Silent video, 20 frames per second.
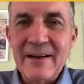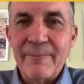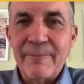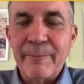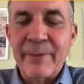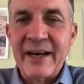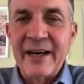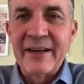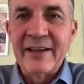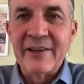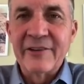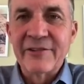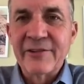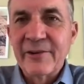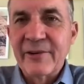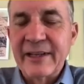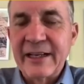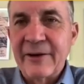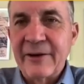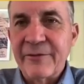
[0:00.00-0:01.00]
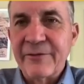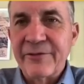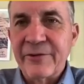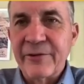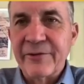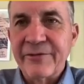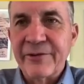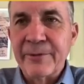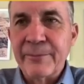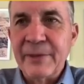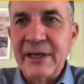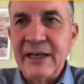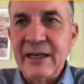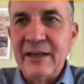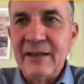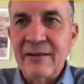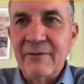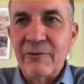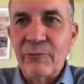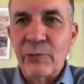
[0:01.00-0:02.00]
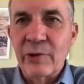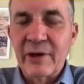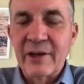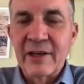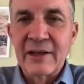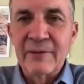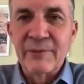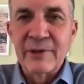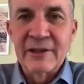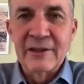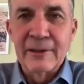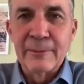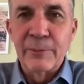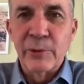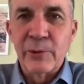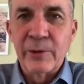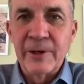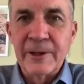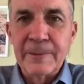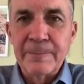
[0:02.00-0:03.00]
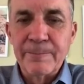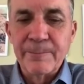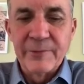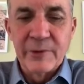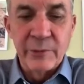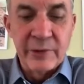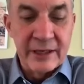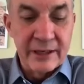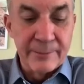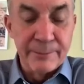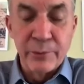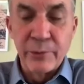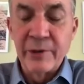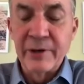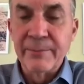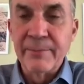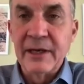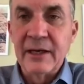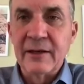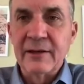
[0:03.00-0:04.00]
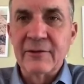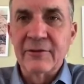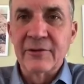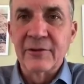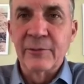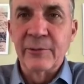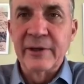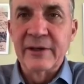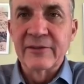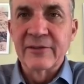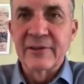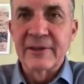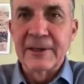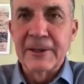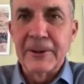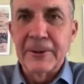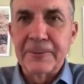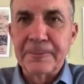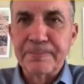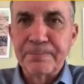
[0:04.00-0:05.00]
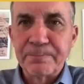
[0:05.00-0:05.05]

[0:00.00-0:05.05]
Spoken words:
But it's really helpful for me working with the board. We had a board meeting 2 weeks ago,